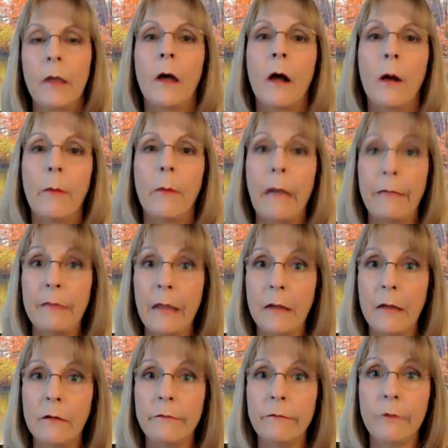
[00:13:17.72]
At the
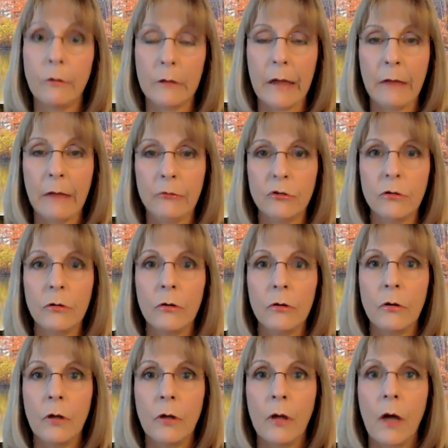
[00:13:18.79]
end of your encounter,
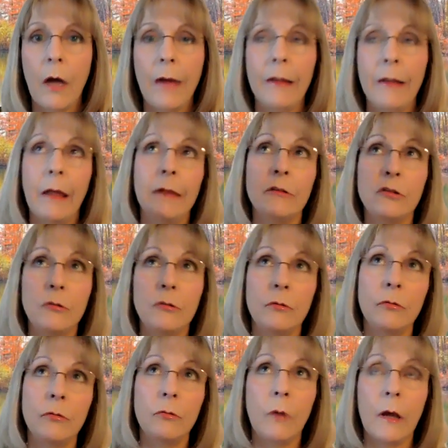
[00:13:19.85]
I like
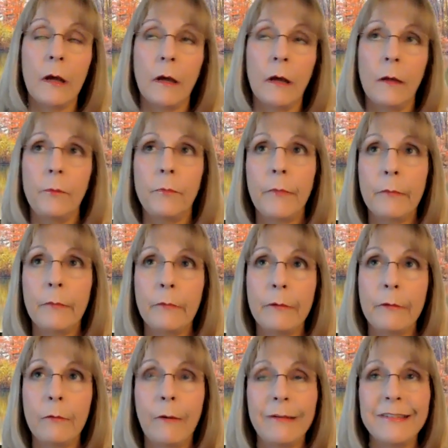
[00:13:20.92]
to
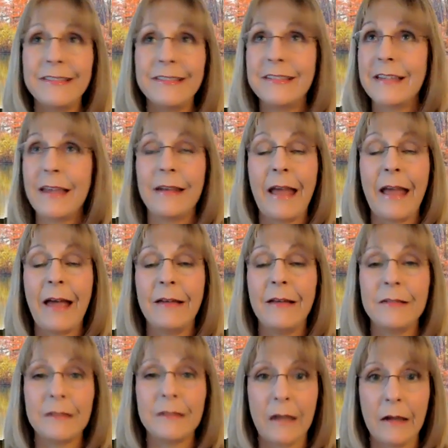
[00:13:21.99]
request and
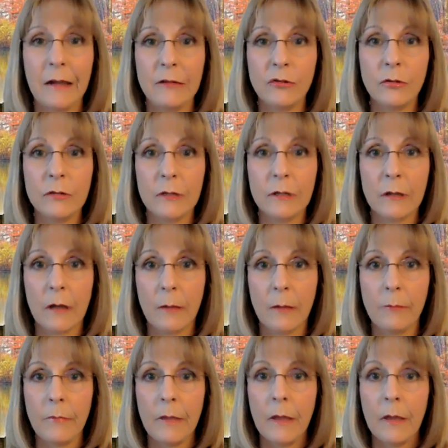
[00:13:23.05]
ask an angel to
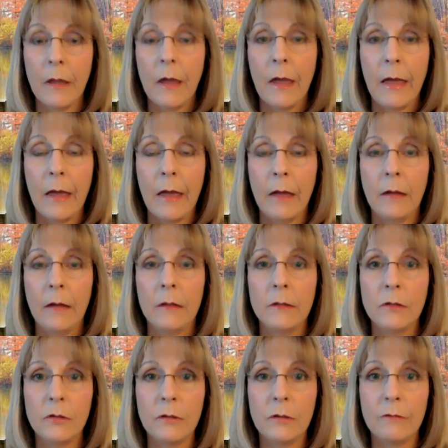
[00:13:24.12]
come,
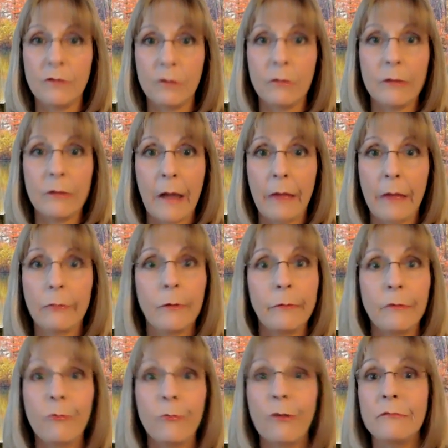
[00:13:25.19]
and if she would gather up
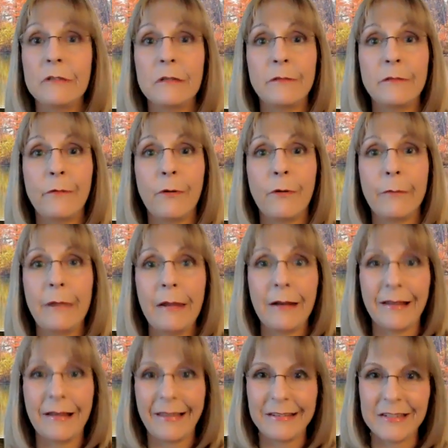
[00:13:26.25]
the roses for me, and
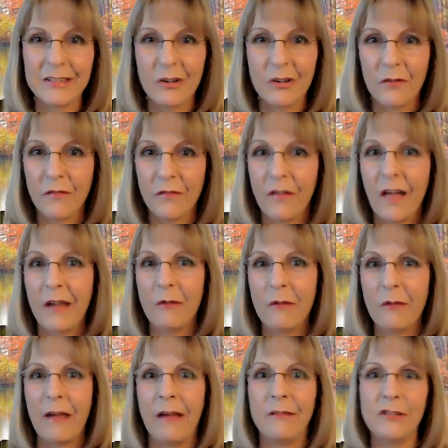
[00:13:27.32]
I like to see her fly
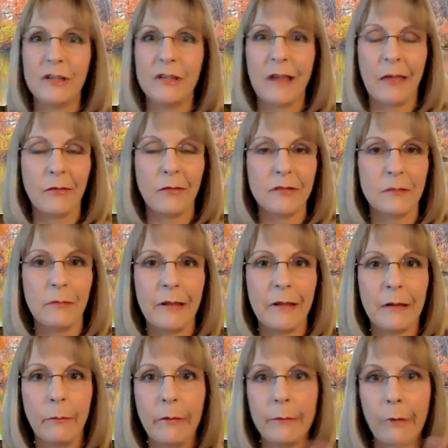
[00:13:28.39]
around. She gathers them
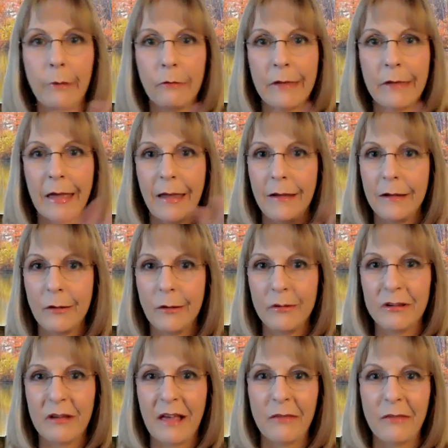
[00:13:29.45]
like a big bouquet, you know, when
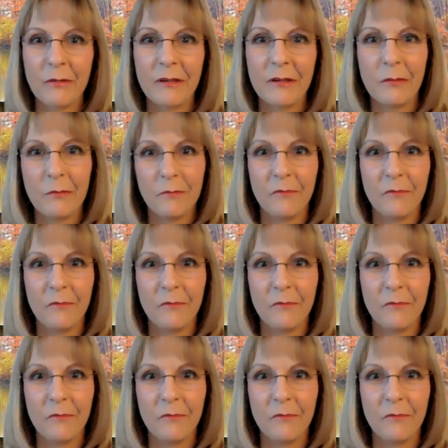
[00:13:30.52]
you're gathering up,